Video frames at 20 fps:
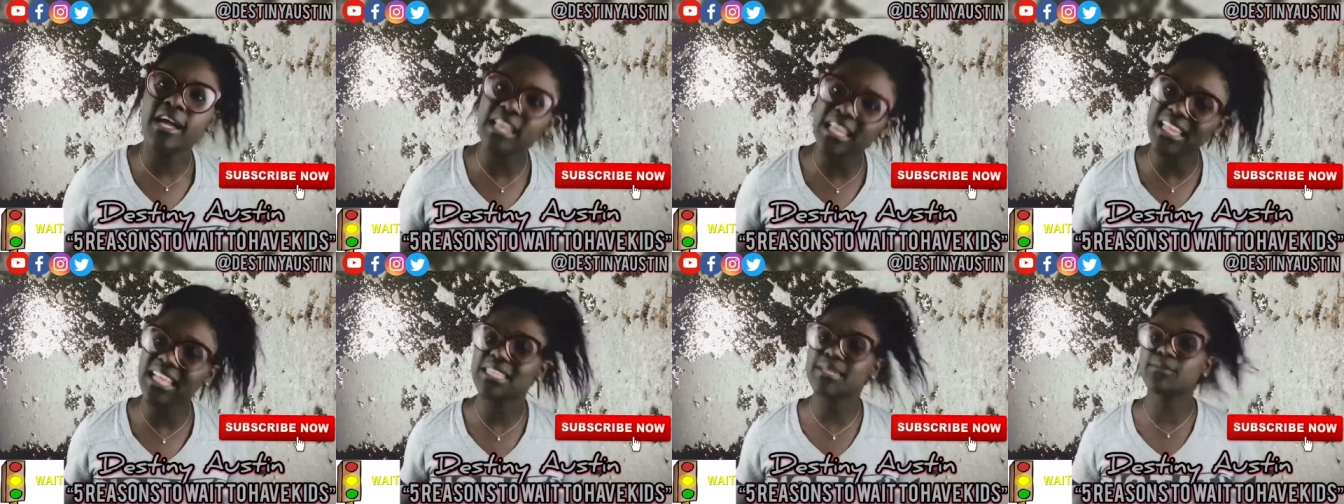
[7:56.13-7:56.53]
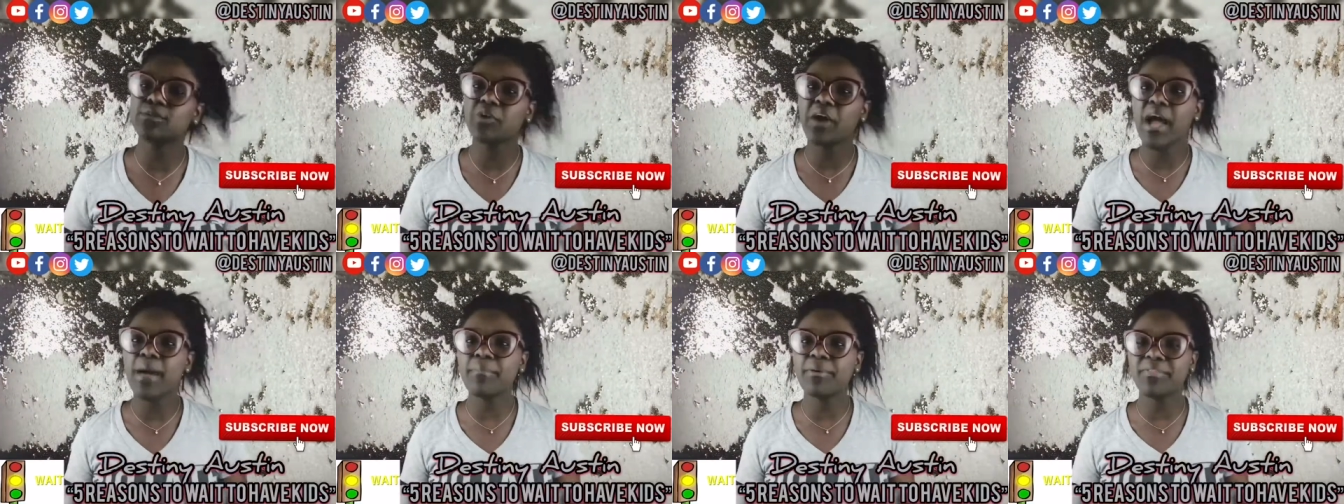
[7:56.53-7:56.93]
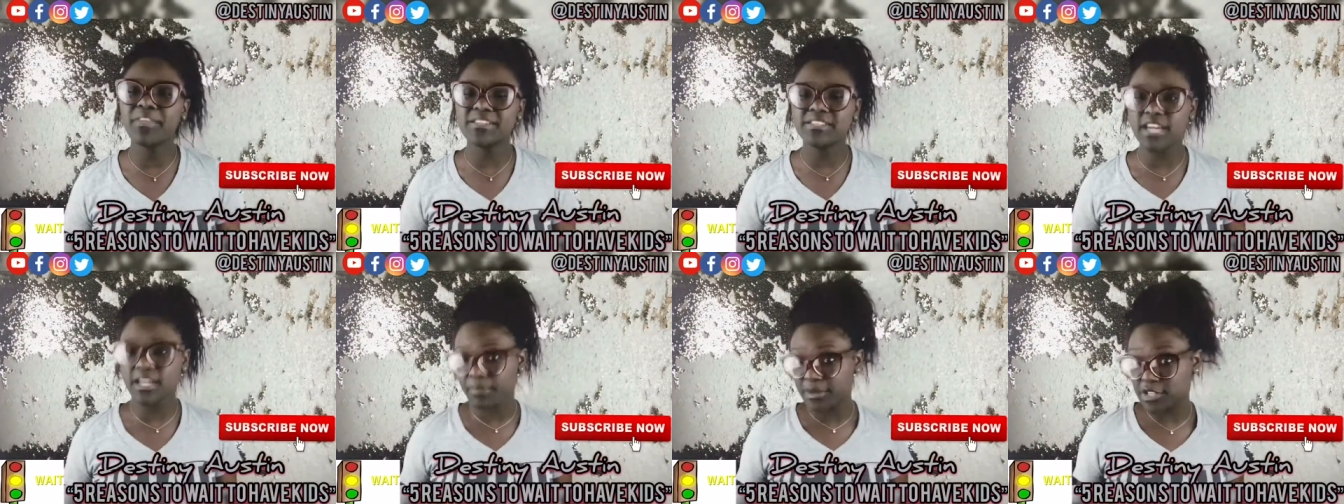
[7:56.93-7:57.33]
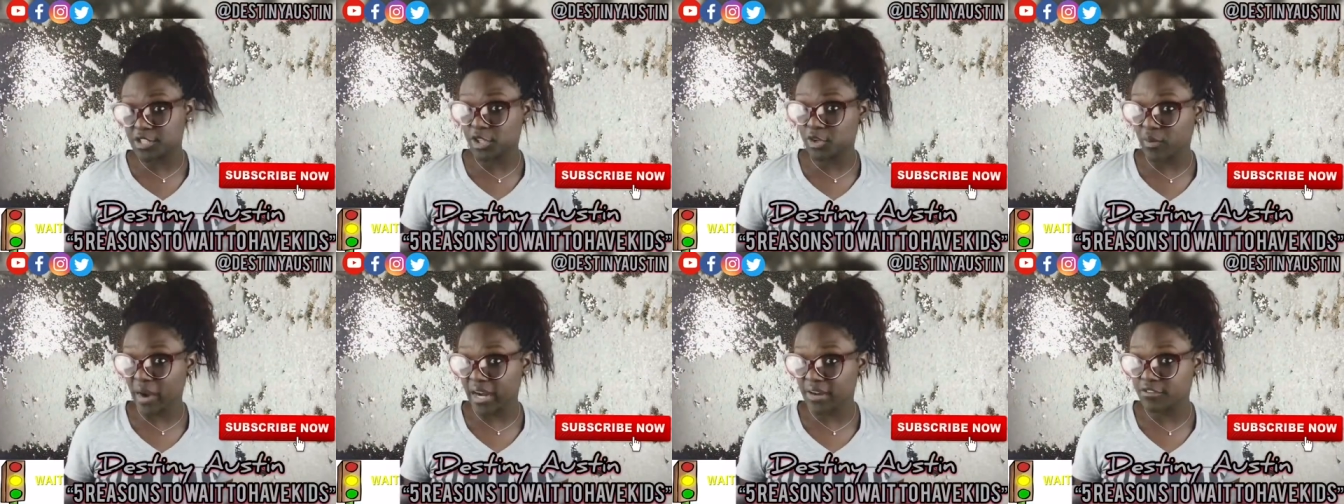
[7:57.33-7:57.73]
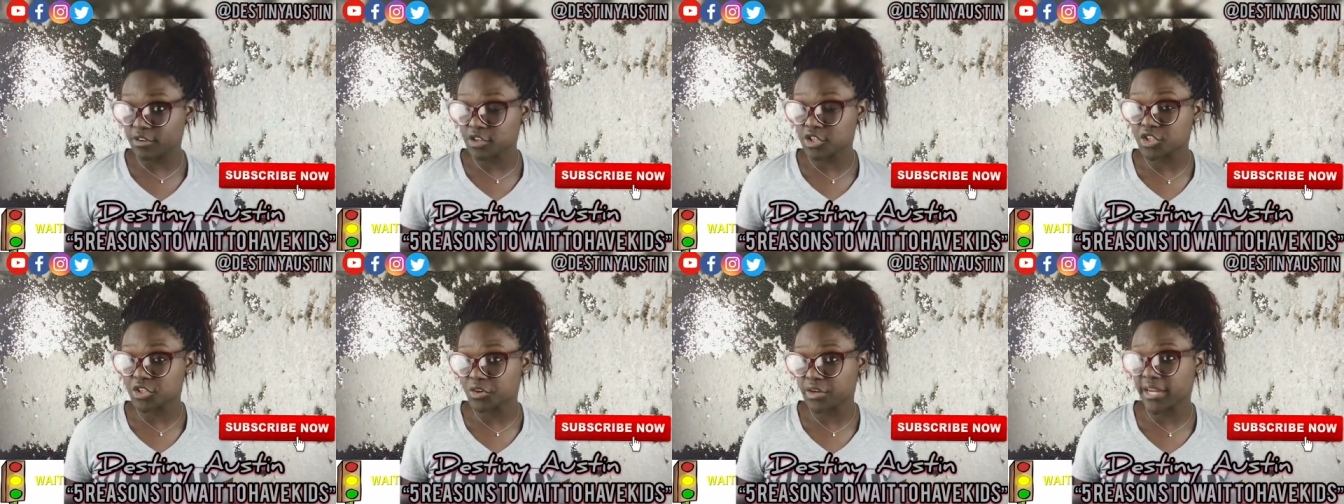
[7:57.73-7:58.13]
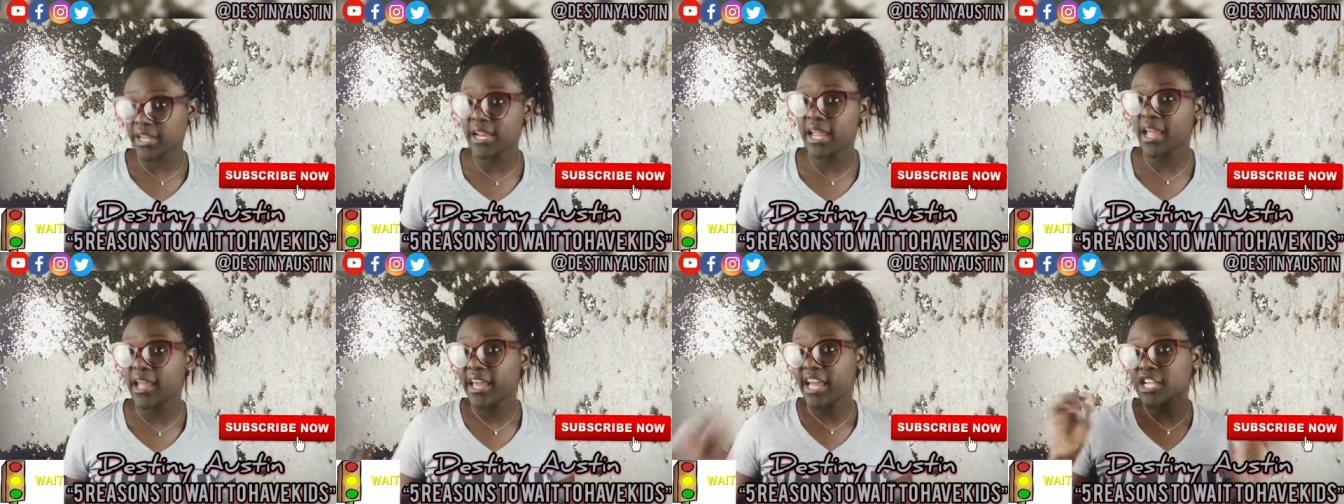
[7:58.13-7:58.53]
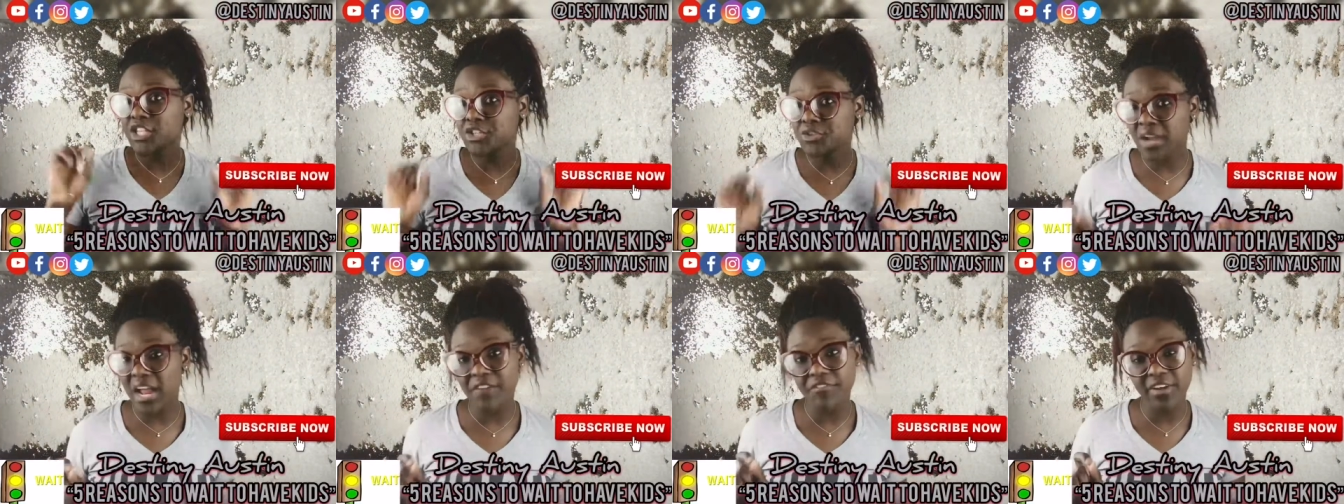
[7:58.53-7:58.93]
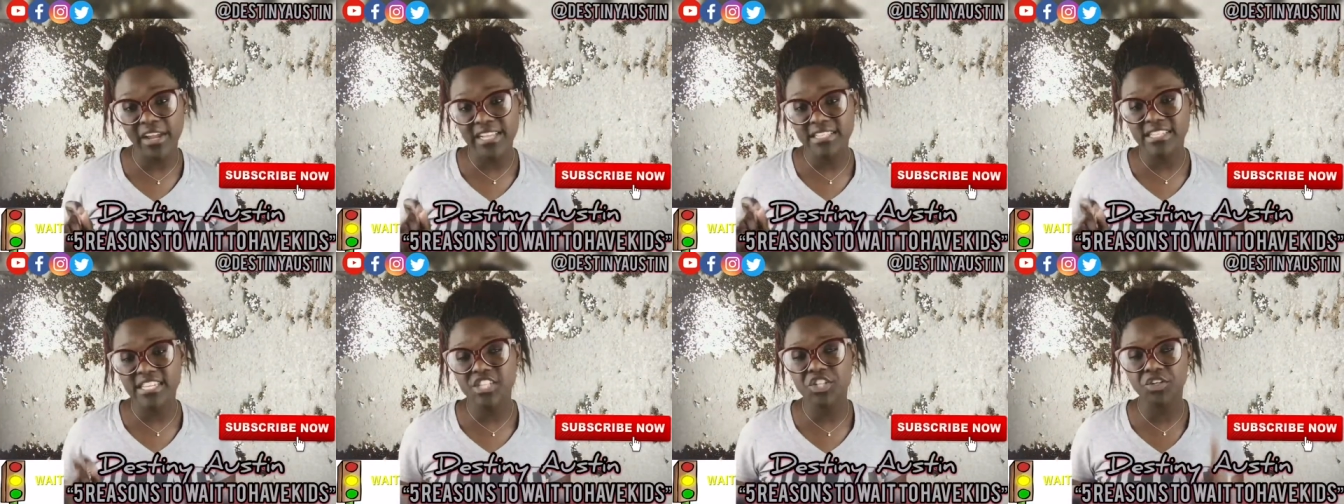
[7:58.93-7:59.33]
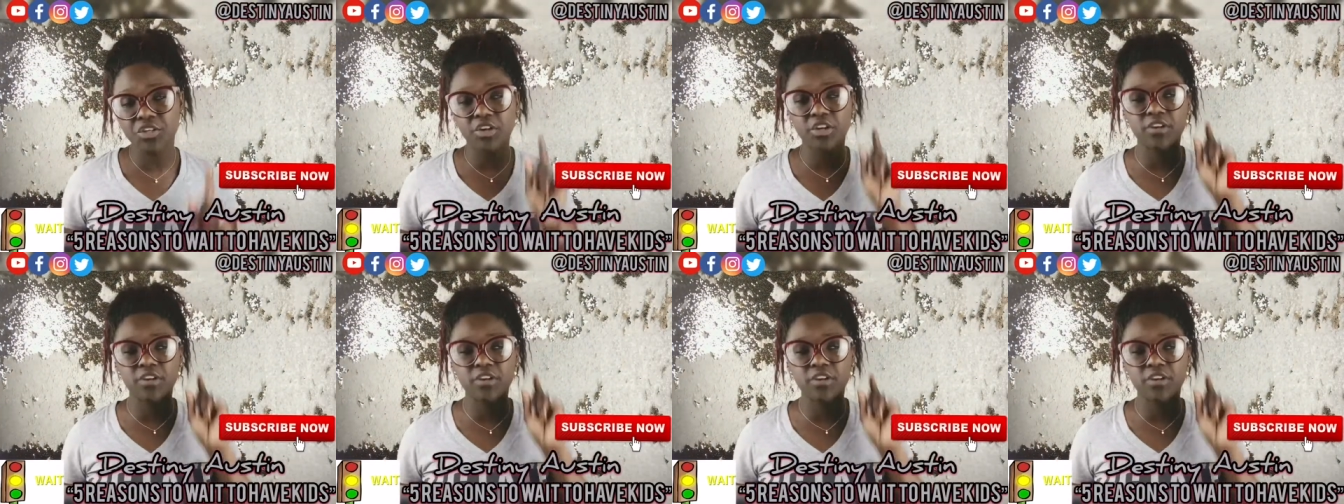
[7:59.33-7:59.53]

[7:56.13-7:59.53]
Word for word: Click that subscribe button that's gonna be to the right of your screen. And do not forget to hit your